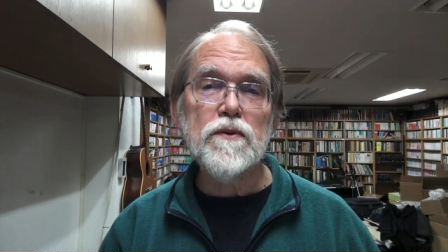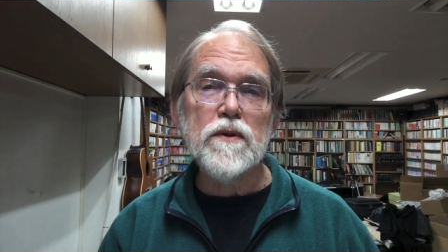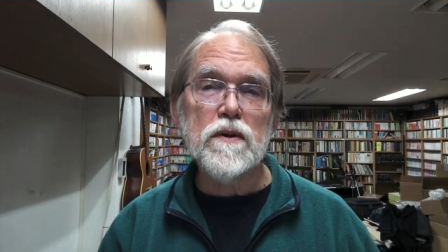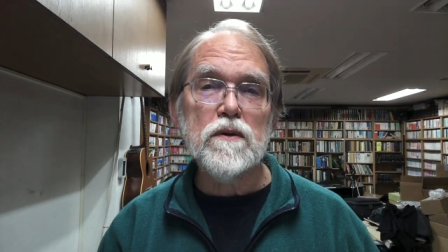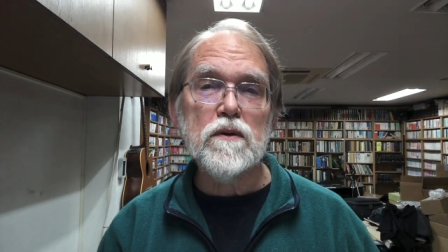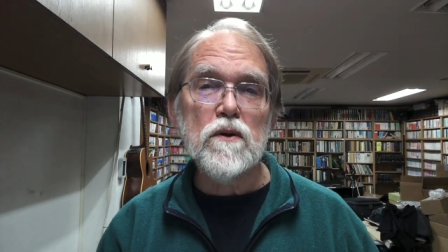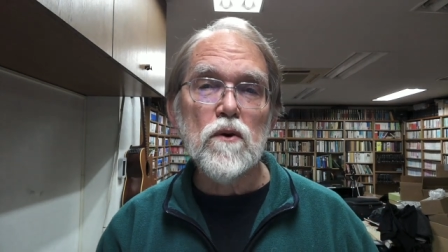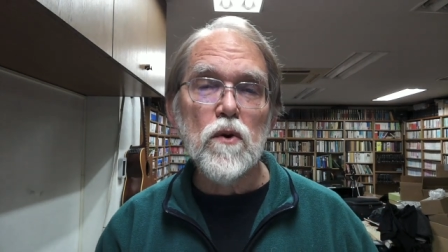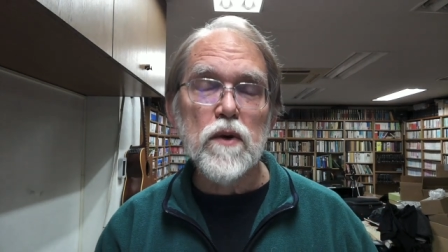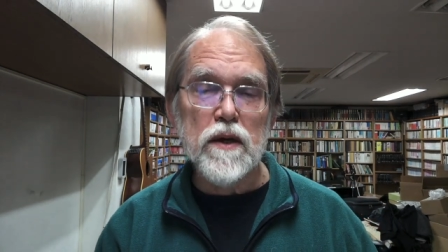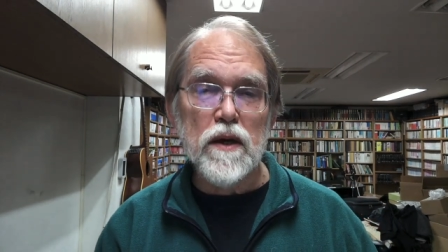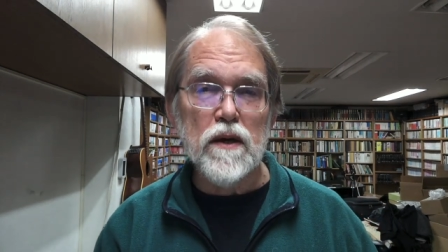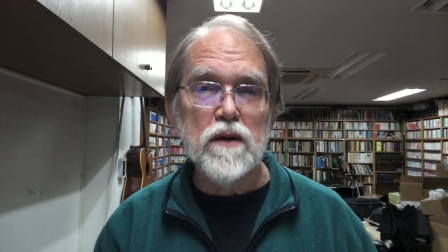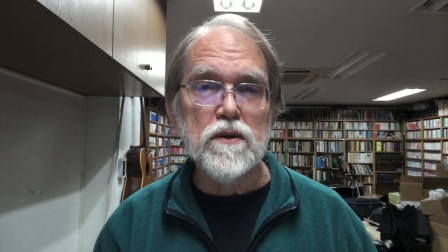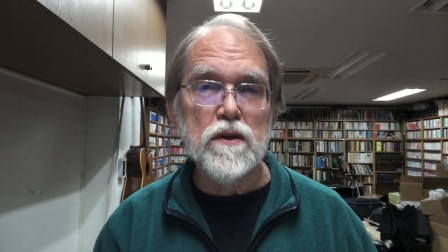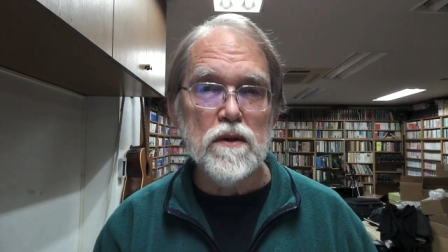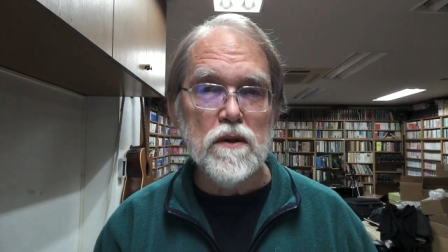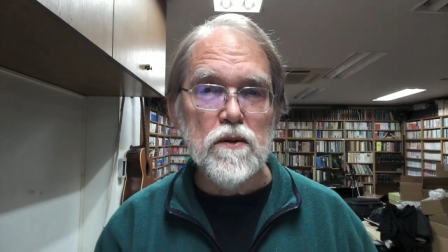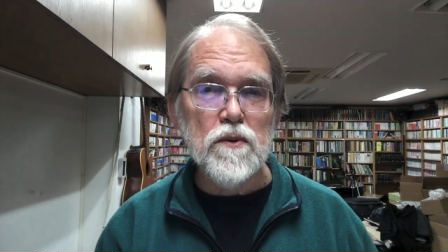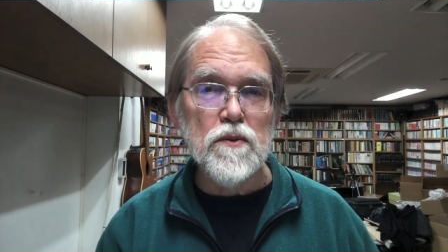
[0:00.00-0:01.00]
and knowing how to
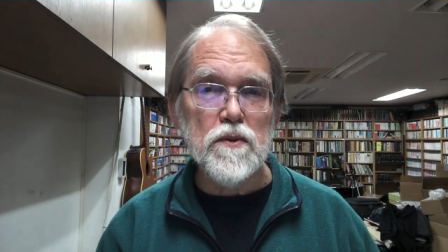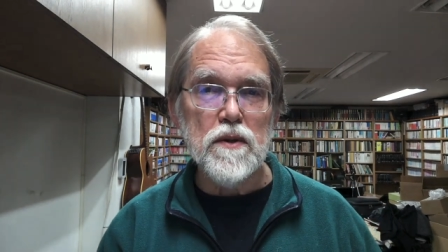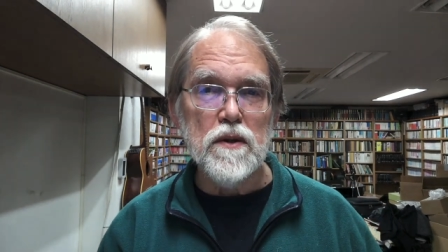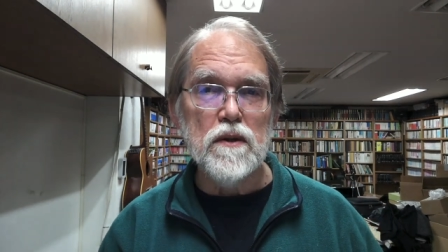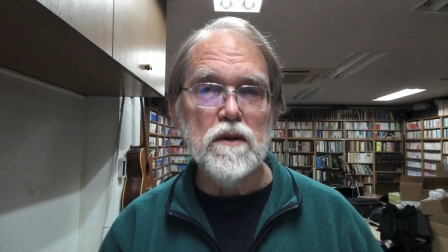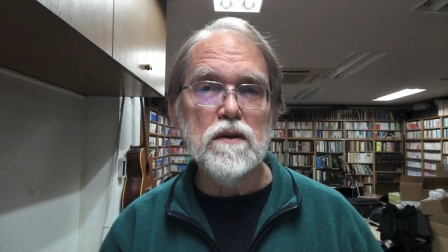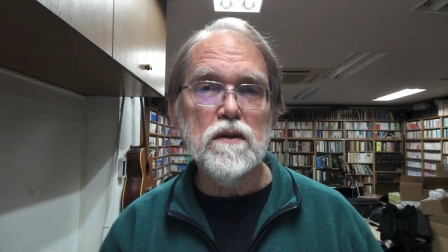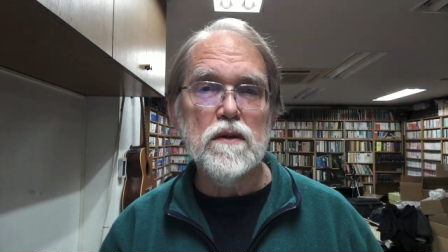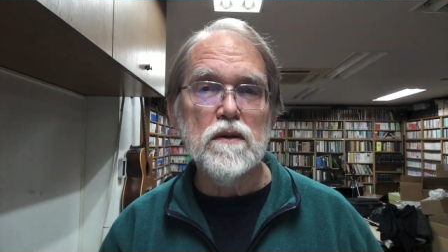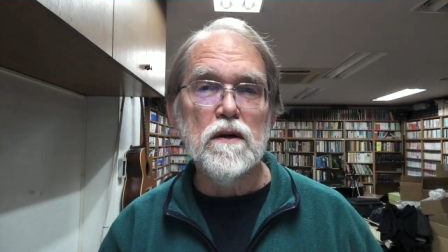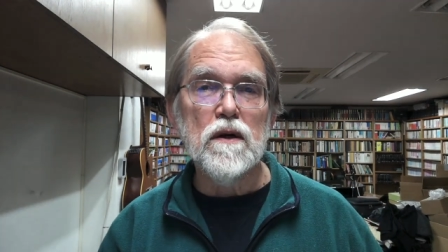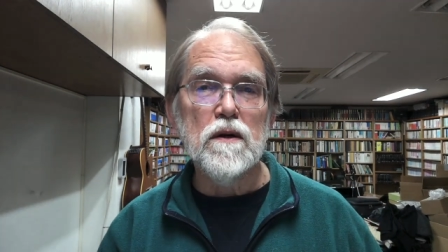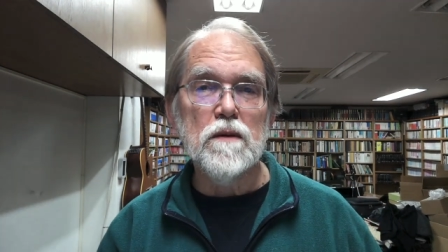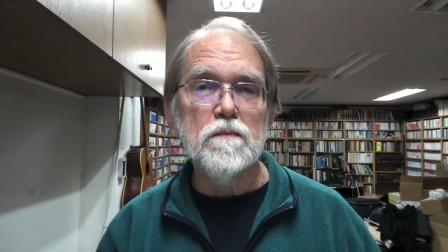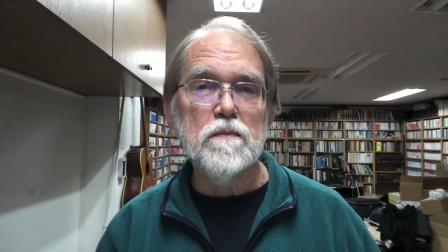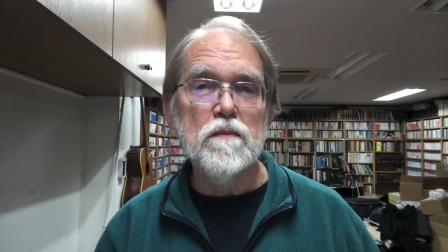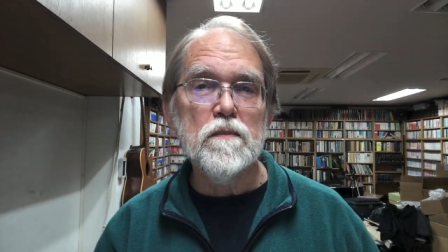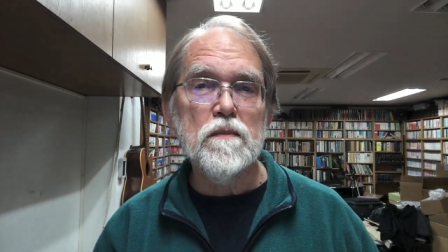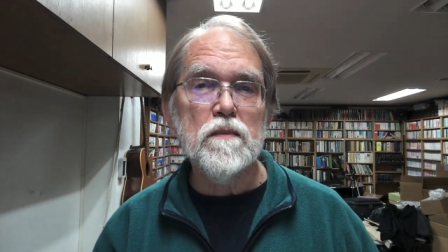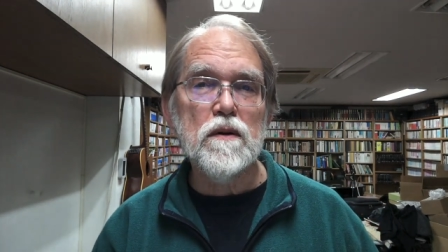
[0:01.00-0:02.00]
use it
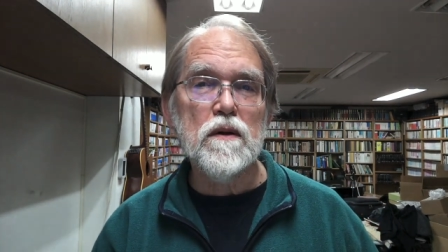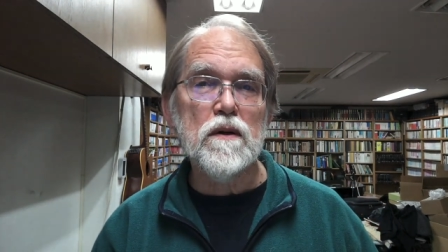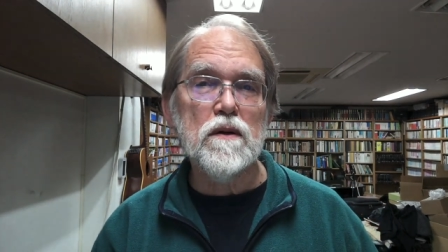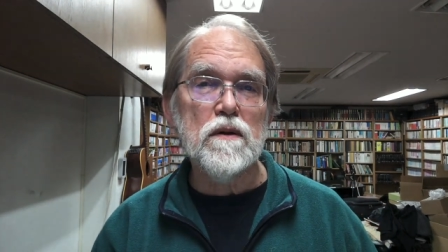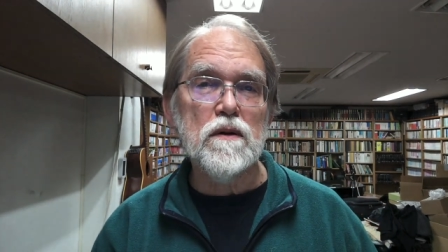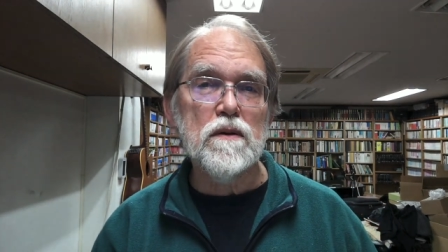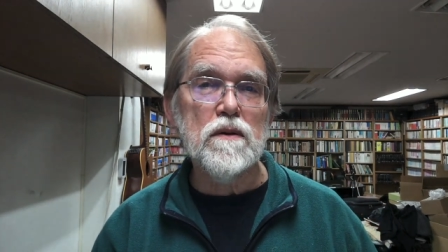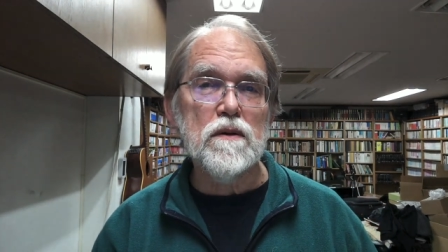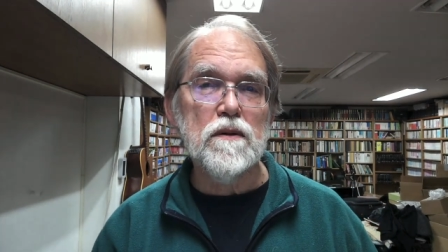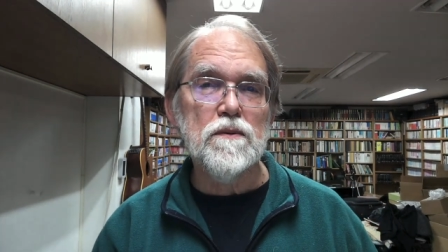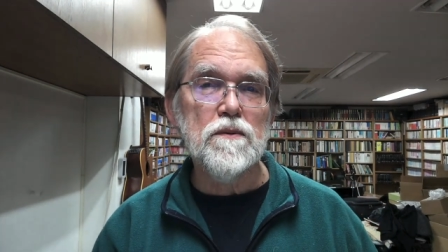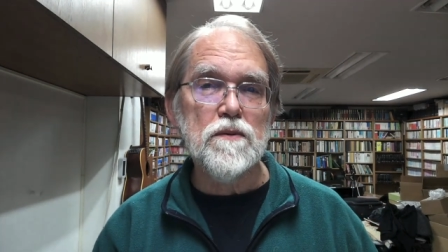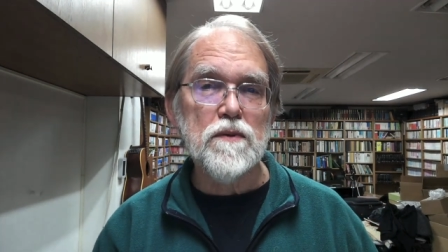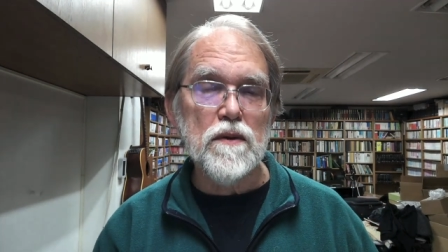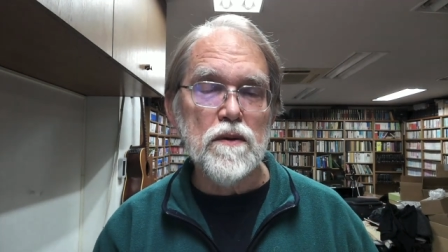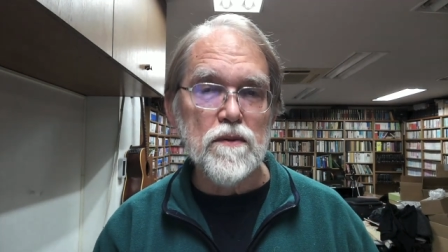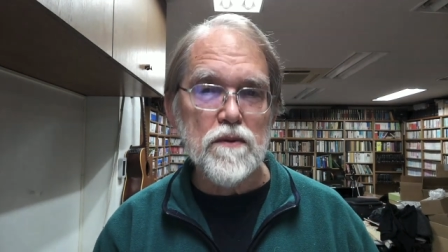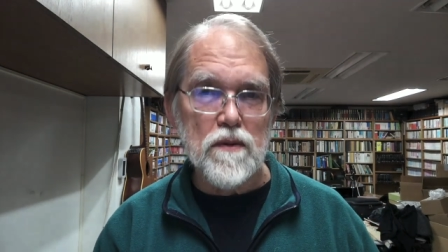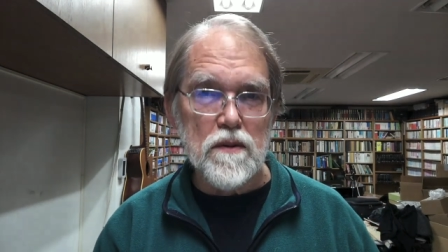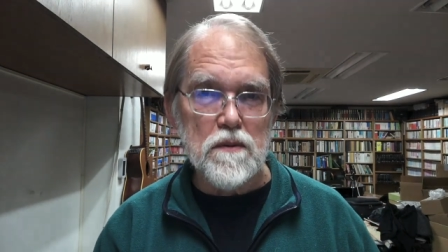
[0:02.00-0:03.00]

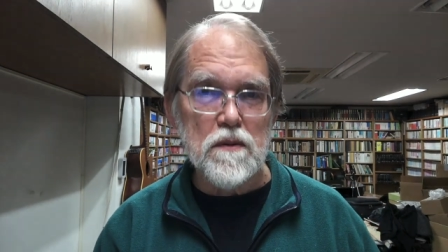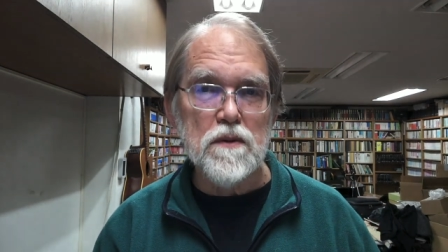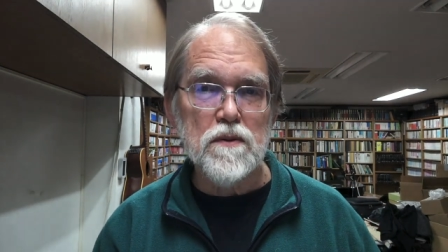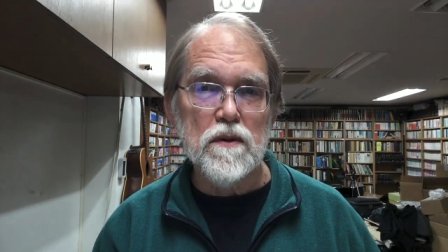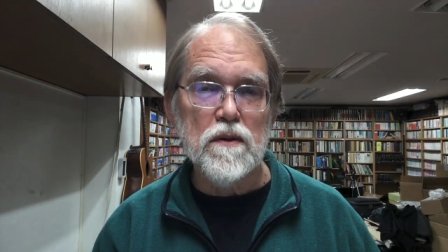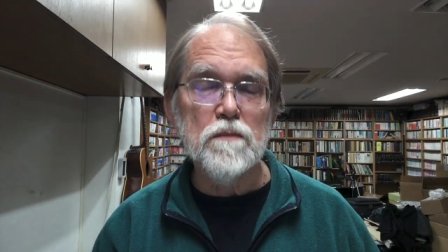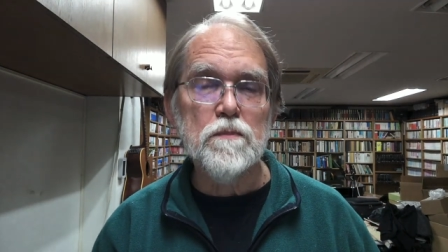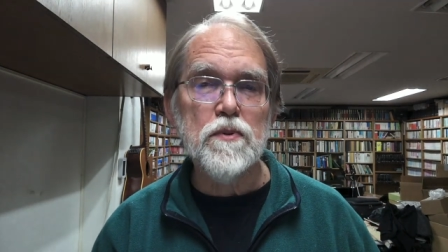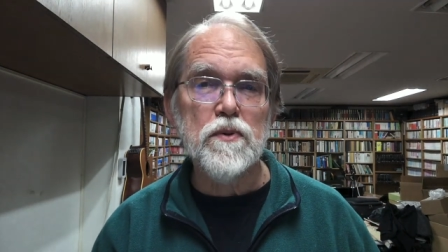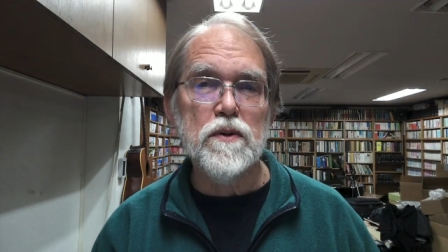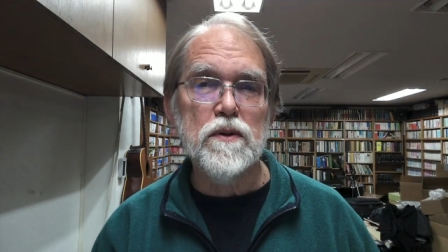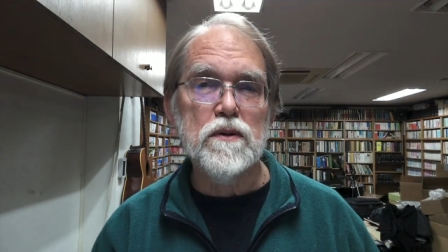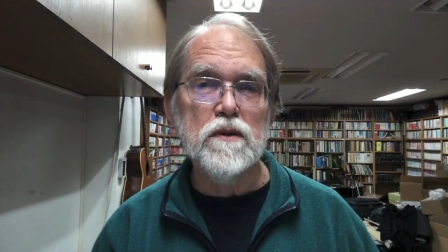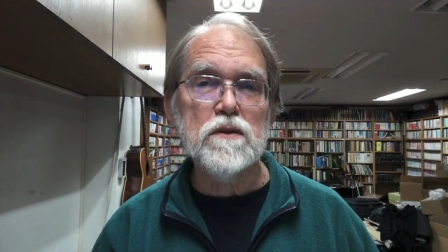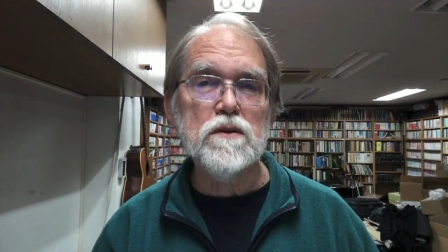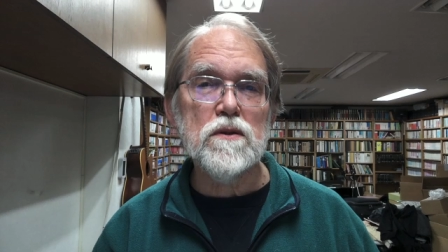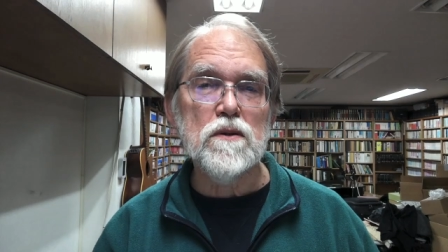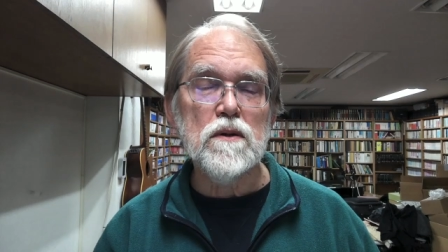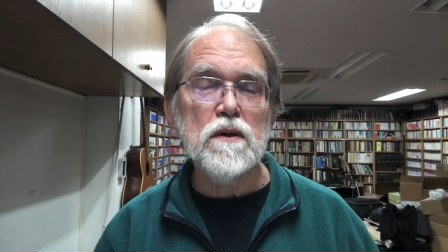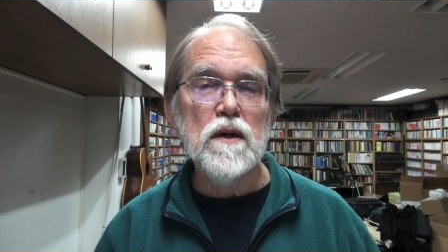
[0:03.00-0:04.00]
is an important
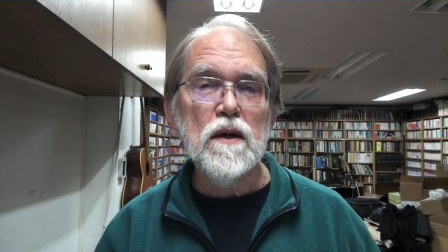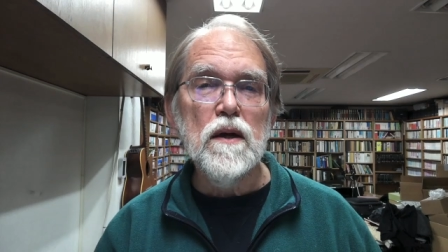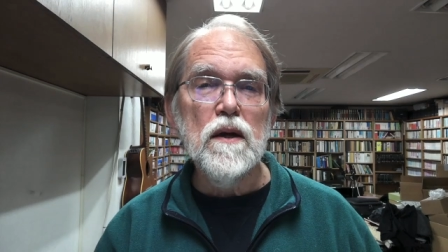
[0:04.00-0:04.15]
issue.